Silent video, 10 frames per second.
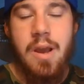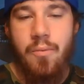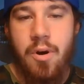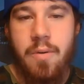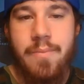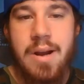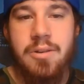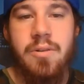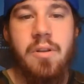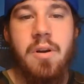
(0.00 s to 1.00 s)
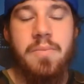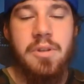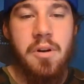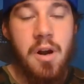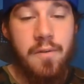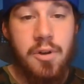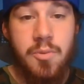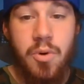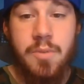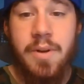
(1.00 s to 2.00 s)
and welcome back to another episode of Earle
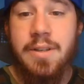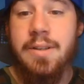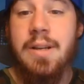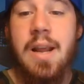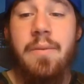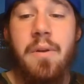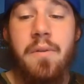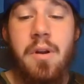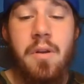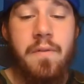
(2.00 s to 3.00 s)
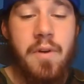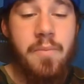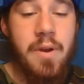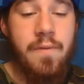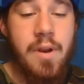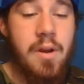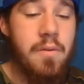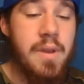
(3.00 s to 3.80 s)
Sports Bets. And today we have another free pick video.